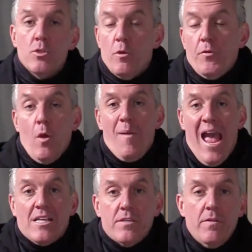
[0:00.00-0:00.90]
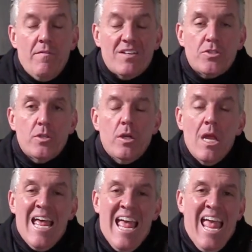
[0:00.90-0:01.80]
So if you're a passive investor
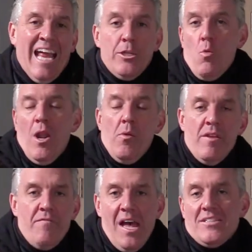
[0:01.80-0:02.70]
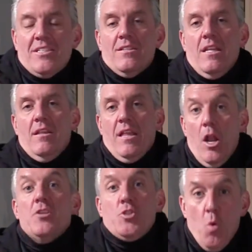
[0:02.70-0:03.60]
and you want to invest and let
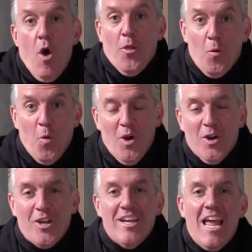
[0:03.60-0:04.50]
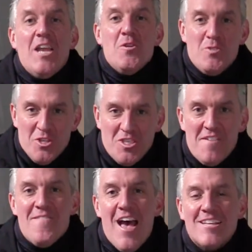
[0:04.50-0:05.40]
us do all the work and you just
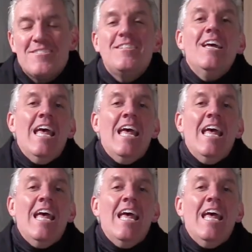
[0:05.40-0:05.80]
invest